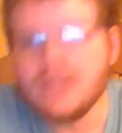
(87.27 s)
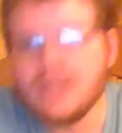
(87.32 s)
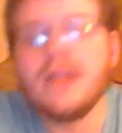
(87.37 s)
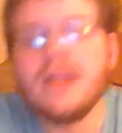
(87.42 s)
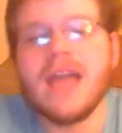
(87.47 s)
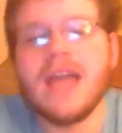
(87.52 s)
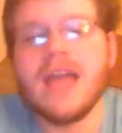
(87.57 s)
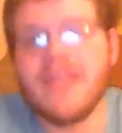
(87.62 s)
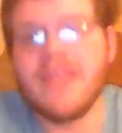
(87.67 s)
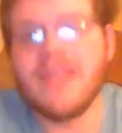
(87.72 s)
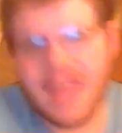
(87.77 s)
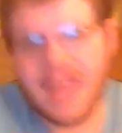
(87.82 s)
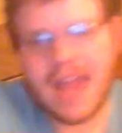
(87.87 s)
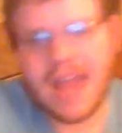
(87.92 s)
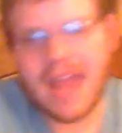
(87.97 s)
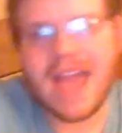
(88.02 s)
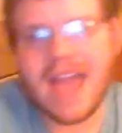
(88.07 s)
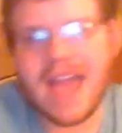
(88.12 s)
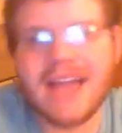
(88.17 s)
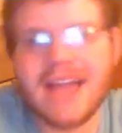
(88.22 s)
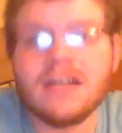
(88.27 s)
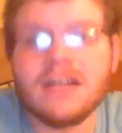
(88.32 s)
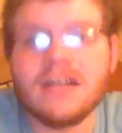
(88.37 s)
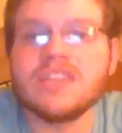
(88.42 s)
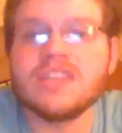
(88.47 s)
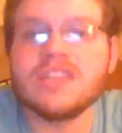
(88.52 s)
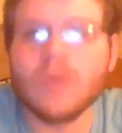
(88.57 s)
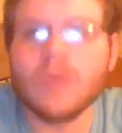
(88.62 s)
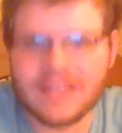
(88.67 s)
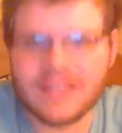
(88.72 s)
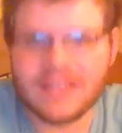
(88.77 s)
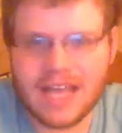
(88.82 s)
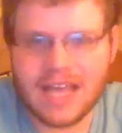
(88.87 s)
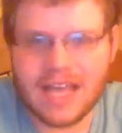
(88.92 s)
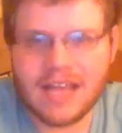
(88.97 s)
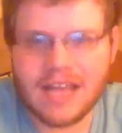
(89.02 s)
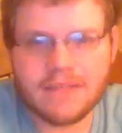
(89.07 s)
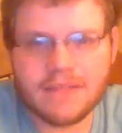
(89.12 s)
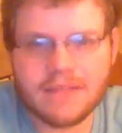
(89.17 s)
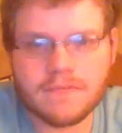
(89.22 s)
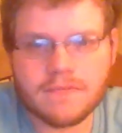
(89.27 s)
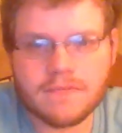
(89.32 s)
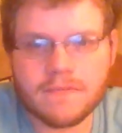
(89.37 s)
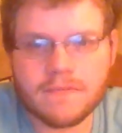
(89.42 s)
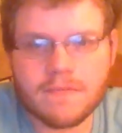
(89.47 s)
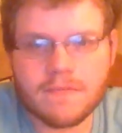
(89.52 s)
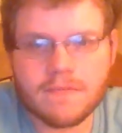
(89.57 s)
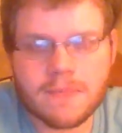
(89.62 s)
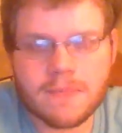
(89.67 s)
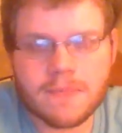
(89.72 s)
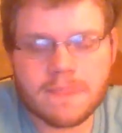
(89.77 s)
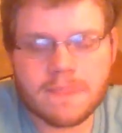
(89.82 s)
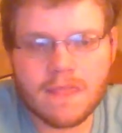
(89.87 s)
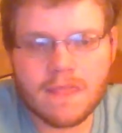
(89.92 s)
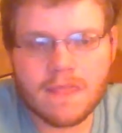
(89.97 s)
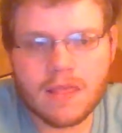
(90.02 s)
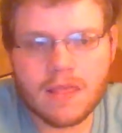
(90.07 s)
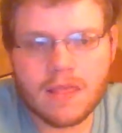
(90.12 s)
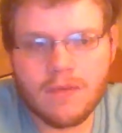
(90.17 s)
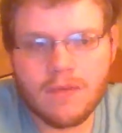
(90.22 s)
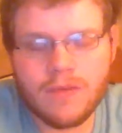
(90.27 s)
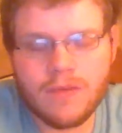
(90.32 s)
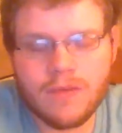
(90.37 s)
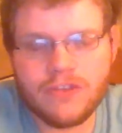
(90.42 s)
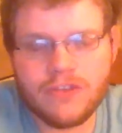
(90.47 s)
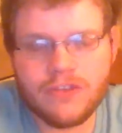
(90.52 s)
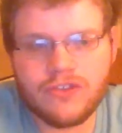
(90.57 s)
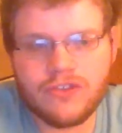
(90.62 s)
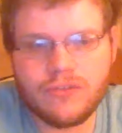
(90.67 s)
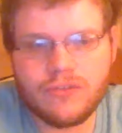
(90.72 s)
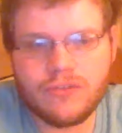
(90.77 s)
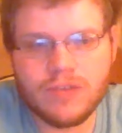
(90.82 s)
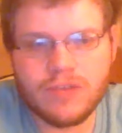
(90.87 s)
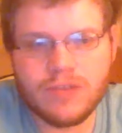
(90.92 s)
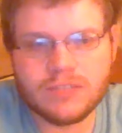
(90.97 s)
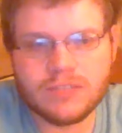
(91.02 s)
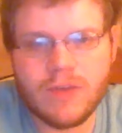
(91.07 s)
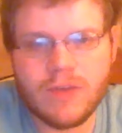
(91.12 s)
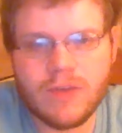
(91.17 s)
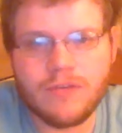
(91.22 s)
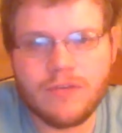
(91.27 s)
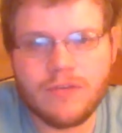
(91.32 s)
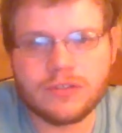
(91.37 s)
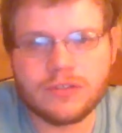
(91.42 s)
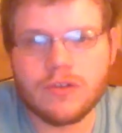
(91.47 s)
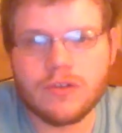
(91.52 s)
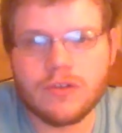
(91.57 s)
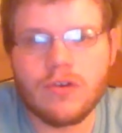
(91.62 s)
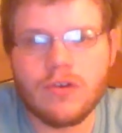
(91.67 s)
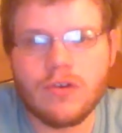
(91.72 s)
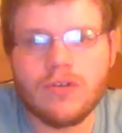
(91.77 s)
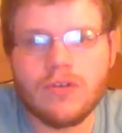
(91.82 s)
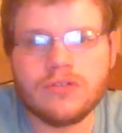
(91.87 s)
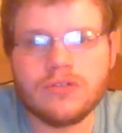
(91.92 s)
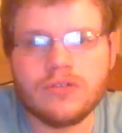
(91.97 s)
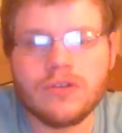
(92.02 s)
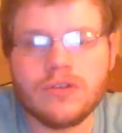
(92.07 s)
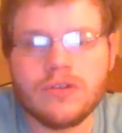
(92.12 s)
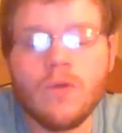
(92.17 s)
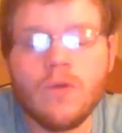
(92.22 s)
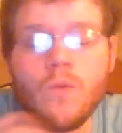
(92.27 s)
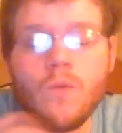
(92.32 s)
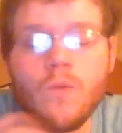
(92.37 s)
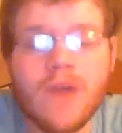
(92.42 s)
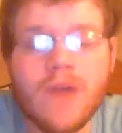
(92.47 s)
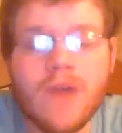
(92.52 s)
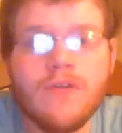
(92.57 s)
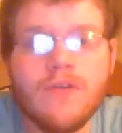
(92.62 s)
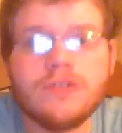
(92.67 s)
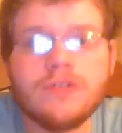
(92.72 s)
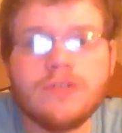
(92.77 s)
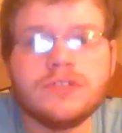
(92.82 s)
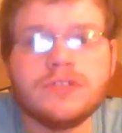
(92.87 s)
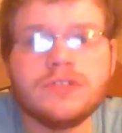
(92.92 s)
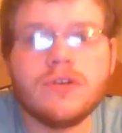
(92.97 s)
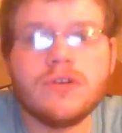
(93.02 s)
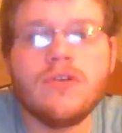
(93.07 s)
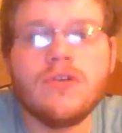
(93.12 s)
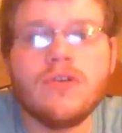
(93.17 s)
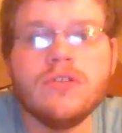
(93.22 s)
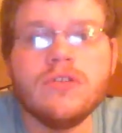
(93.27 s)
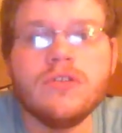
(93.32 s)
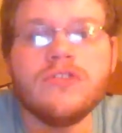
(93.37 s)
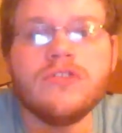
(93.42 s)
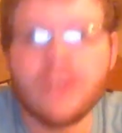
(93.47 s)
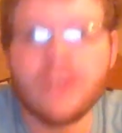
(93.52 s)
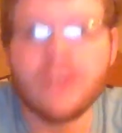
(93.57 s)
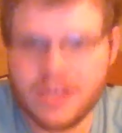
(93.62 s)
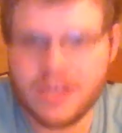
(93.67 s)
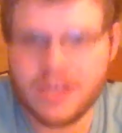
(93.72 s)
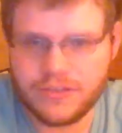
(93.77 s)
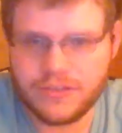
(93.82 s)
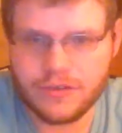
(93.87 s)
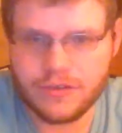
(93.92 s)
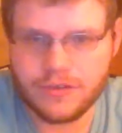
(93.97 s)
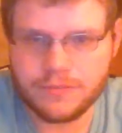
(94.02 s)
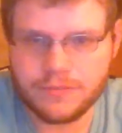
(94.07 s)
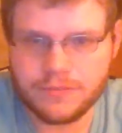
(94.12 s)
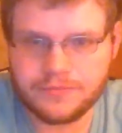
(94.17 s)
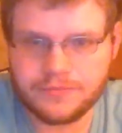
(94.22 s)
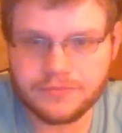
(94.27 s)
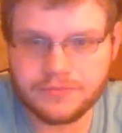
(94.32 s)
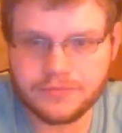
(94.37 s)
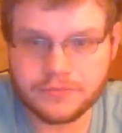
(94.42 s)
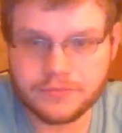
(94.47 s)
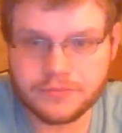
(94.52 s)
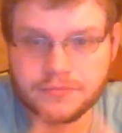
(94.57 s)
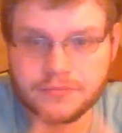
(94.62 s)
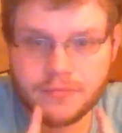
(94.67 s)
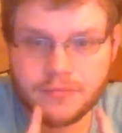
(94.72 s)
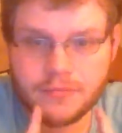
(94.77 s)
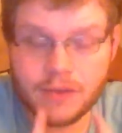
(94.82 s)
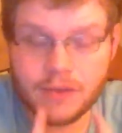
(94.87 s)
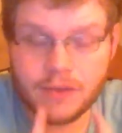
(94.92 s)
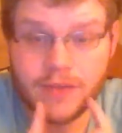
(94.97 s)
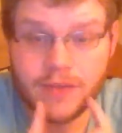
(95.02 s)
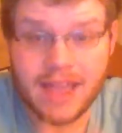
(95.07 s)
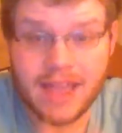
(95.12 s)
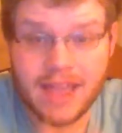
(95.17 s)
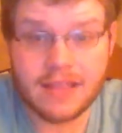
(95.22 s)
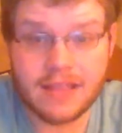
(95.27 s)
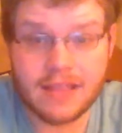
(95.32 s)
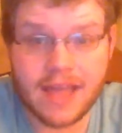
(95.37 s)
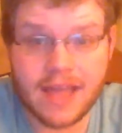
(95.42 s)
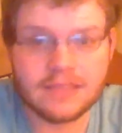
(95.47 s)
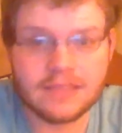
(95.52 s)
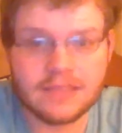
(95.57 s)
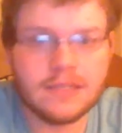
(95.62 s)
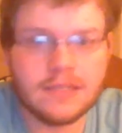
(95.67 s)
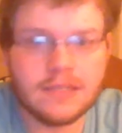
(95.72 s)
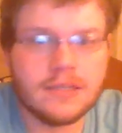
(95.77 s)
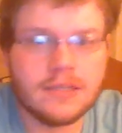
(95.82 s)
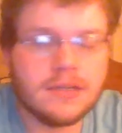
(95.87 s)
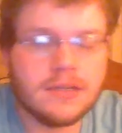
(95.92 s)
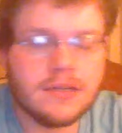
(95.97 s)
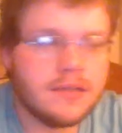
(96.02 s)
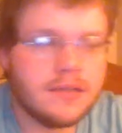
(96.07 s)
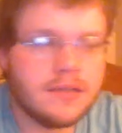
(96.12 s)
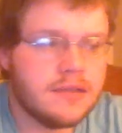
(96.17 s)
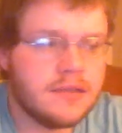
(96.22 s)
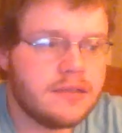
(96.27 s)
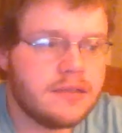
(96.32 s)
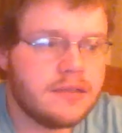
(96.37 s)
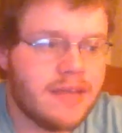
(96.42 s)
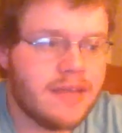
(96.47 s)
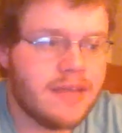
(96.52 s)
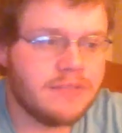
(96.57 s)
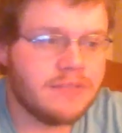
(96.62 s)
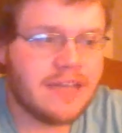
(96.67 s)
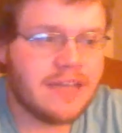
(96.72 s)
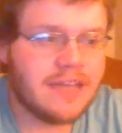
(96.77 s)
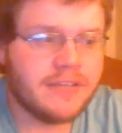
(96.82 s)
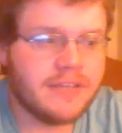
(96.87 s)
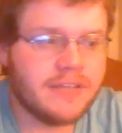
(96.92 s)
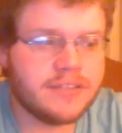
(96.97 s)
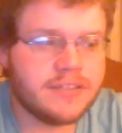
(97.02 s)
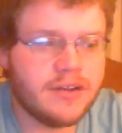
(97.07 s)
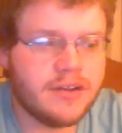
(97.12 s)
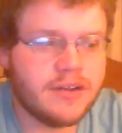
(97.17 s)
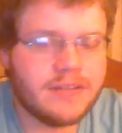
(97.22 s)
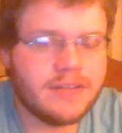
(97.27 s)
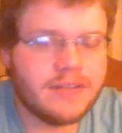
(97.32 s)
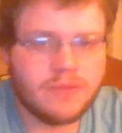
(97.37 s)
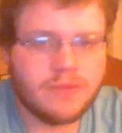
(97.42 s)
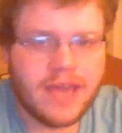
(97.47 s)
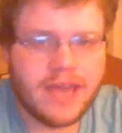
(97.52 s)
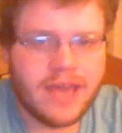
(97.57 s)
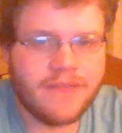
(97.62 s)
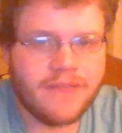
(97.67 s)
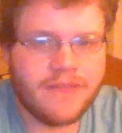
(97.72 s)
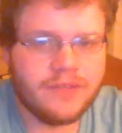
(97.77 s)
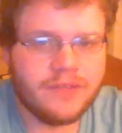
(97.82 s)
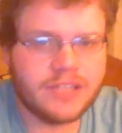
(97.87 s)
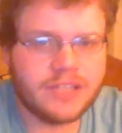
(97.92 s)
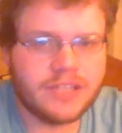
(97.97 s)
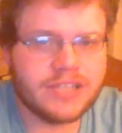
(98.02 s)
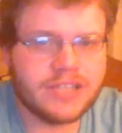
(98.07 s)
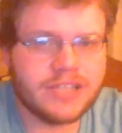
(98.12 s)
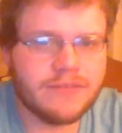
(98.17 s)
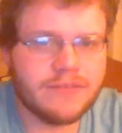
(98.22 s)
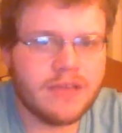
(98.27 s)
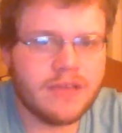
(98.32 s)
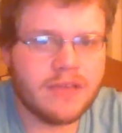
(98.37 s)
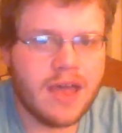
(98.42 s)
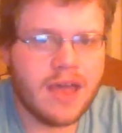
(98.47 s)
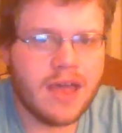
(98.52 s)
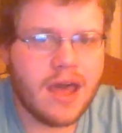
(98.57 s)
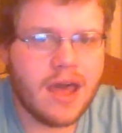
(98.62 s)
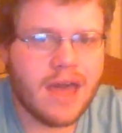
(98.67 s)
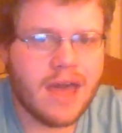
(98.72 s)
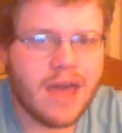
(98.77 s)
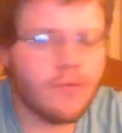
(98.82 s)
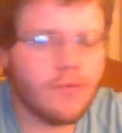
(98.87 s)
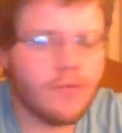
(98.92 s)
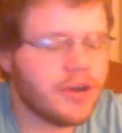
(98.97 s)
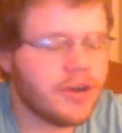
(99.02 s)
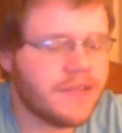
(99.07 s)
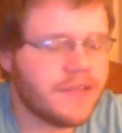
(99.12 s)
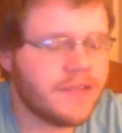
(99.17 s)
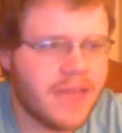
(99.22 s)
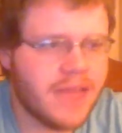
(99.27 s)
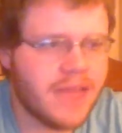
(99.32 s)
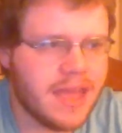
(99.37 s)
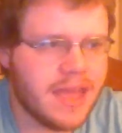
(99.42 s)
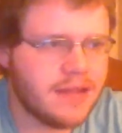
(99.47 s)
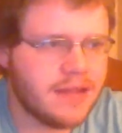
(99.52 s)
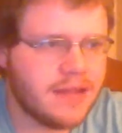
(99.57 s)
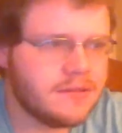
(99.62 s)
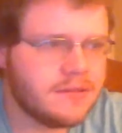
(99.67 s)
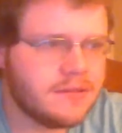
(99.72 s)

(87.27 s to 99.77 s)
and then I had a torta, which was huevos con chorizo. So I had that. That was how I started. That's what I had for lunch at work. And then,